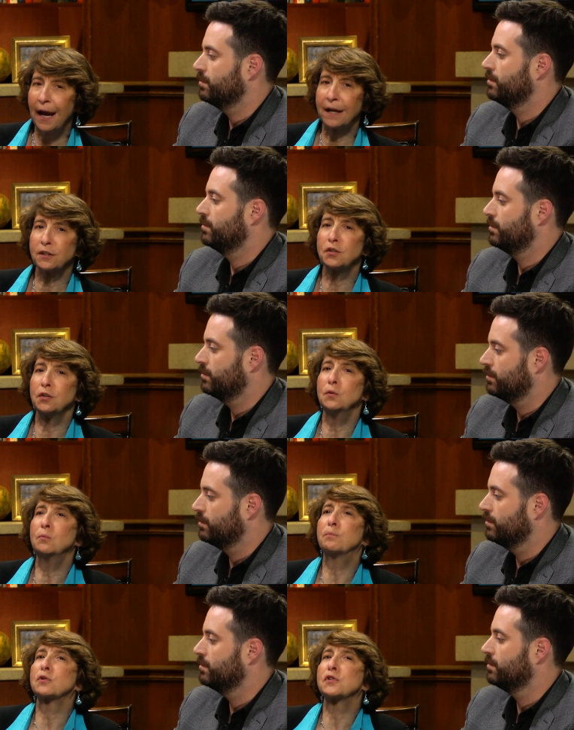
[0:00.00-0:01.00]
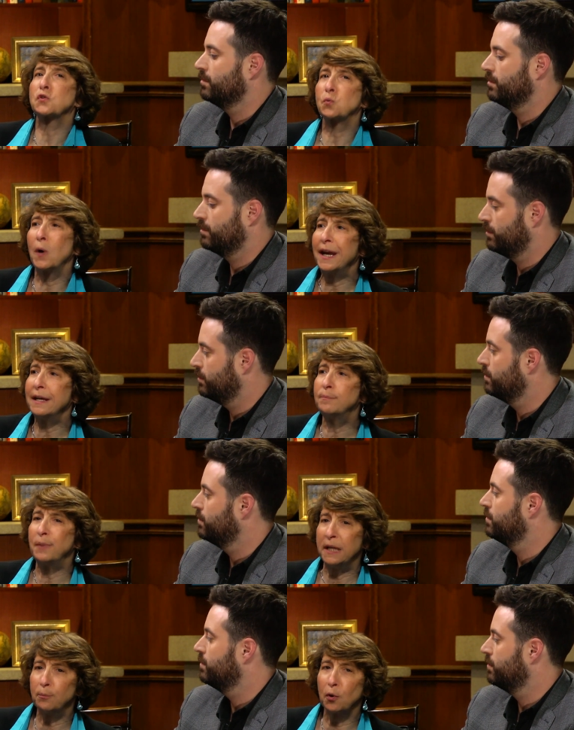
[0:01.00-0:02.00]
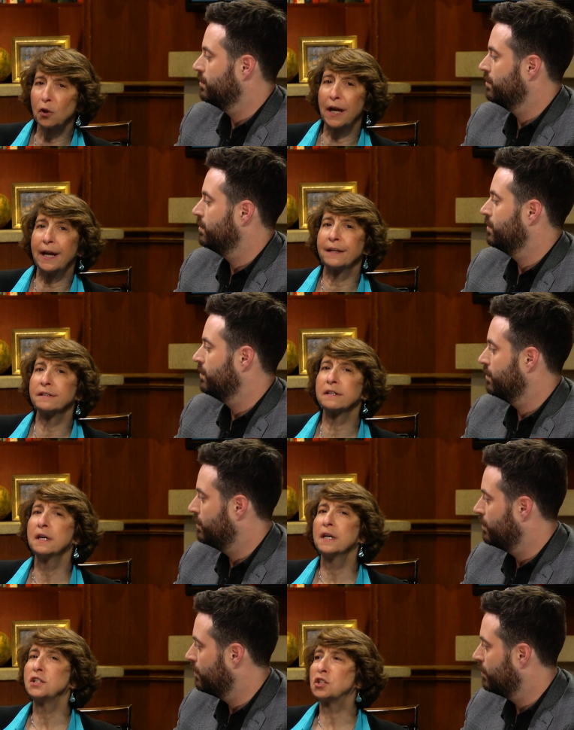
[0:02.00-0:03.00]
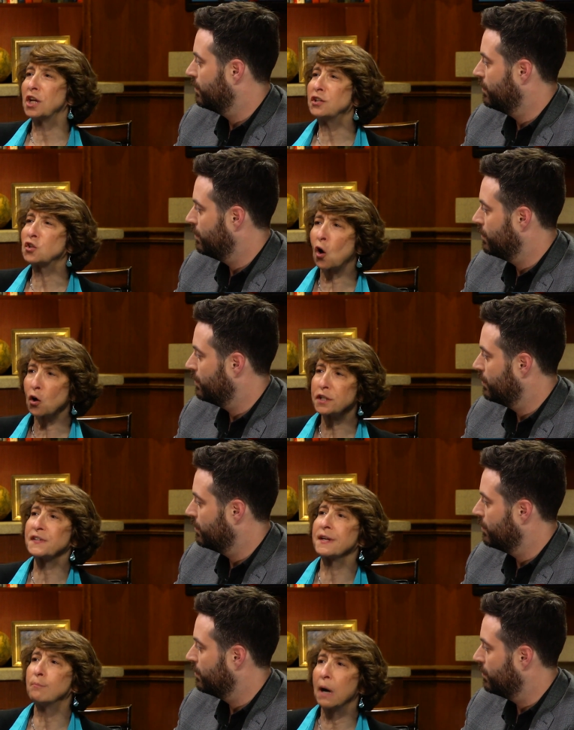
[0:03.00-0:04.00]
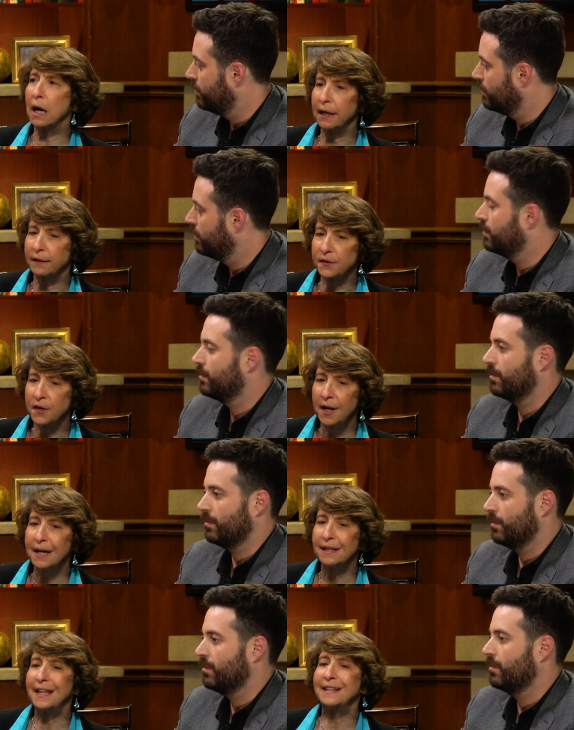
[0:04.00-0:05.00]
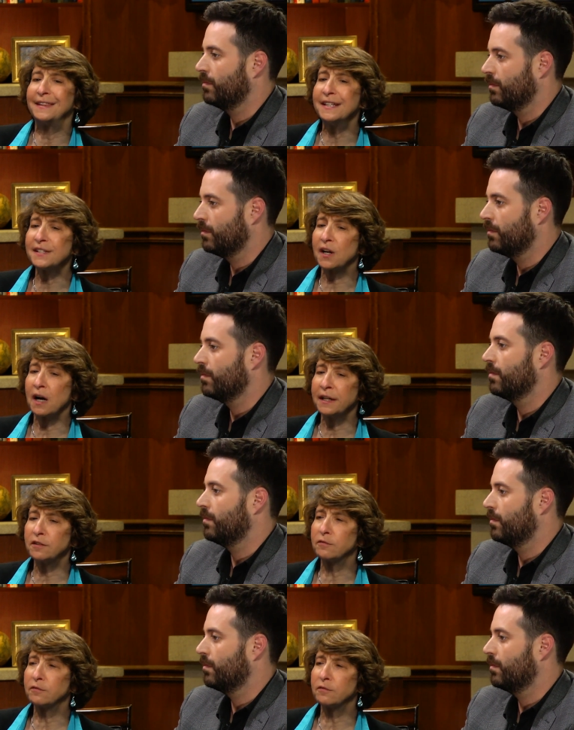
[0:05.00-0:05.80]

Speaker 1: and to persuade people and change hearts and minds that this kind